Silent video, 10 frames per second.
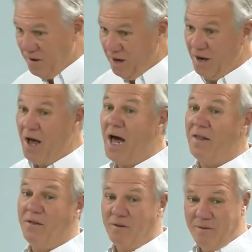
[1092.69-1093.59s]
a lot
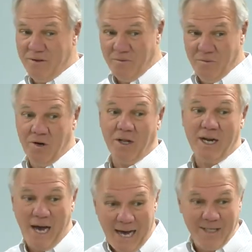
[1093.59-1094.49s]
of the, the
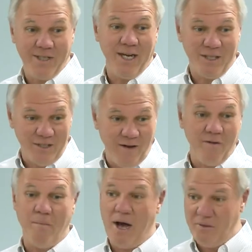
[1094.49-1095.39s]
really high tech
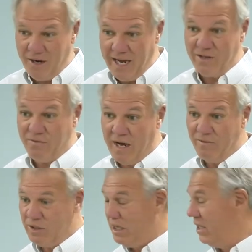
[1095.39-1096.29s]
stuff come out in the last
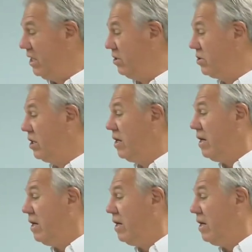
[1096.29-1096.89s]
five or ten years.